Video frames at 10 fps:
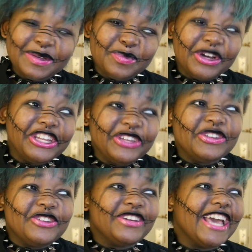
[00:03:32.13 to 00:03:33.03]
But
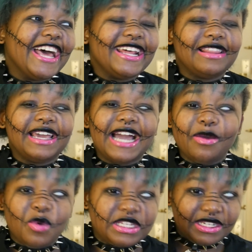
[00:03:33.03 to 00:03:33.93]
you get it. Like, I
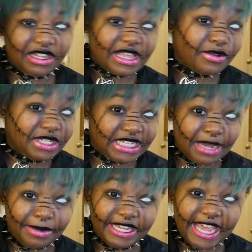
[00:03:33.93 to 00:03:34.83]
wasn't allowed to dye
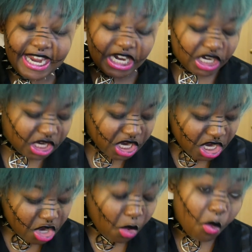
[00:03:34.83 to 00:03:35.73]
my hair,
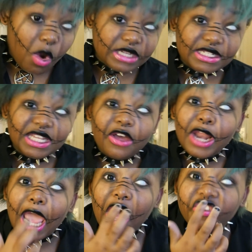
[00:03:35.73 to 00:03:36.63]
wasn't allowed
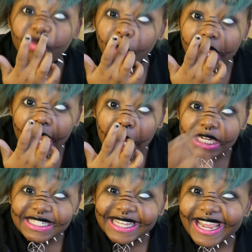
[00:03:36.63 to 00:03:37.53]
to have
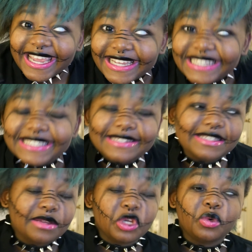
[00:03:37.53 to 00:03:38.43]

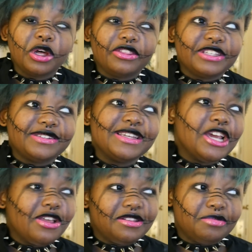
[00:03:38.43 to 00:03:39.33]
piercings. Well, this is
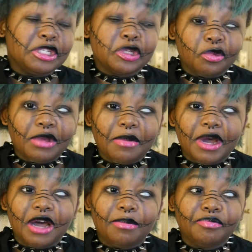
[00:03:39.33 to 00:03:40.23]
basically my
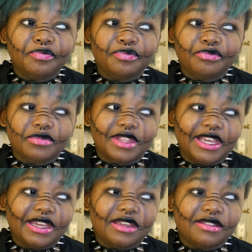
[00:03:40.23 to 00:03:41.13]
mom.
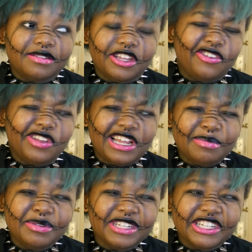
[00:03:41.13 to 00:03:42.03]
Like, you know, a lot of
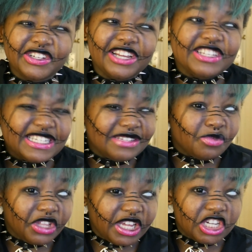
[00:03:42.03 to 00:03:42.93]
people dye their hair. This isn't
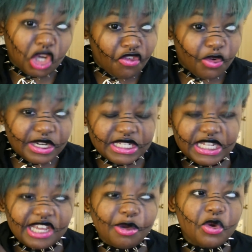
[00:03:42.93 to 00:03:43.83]
really a Jehovah's Witness
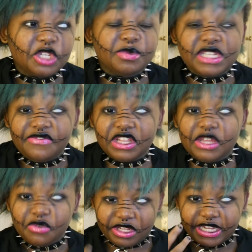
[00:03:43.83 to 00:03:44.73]
thing. I'm going specifically
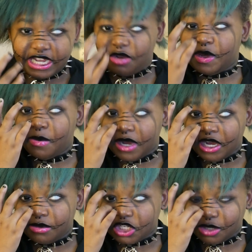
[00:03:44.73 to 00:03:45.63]
with like how my
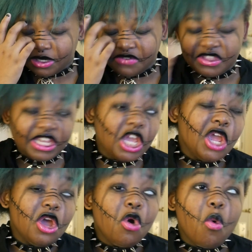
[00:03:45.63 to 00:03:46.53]
mom interpreted everything.
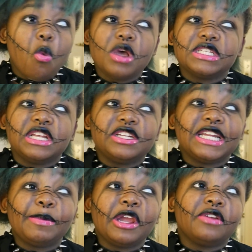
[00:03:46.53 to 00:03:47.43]
Wasn't allowed to dye
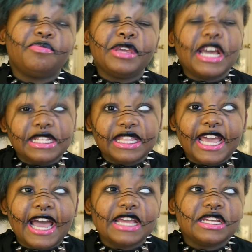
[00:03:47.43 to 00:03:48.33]
my hair, and because of
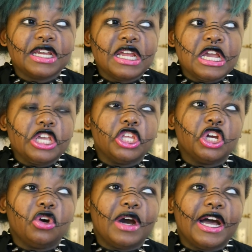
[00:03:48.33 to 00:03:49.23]
that, you
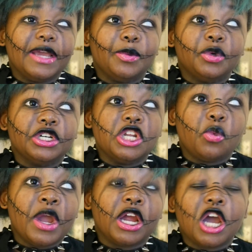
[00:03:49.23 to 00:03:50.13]
know, I would
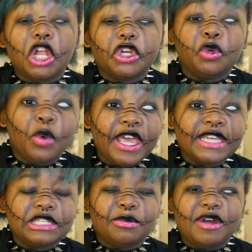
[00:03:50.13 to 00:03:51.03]
wear colored
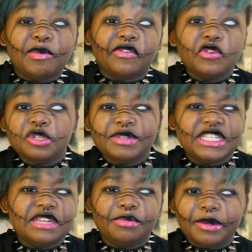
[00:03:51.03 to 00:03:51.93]
wigs, and my mom refused to be
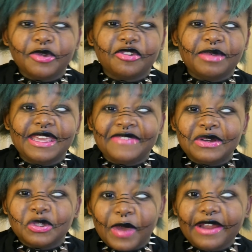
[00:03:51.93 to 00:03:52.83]
seen in public with me if I
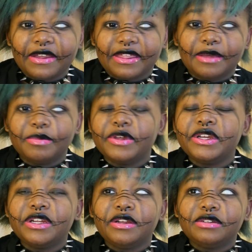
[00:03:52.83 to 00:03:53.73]
was wearing them.
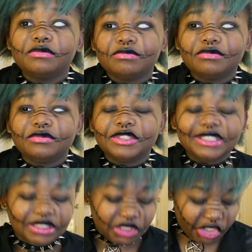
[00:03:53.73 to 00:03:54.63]

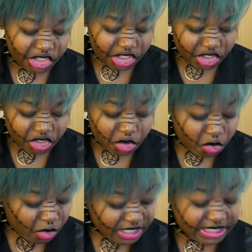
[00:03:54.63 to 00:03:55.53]
You know,
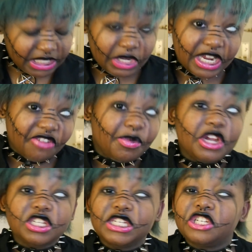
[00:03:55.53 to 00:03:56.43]
wasn't allowed to have
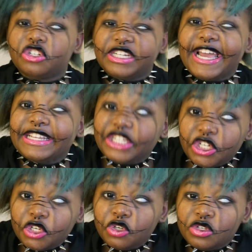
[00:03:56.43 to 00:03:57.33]
piercings or
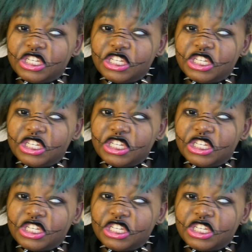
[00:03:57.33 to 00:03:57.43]
tattoos.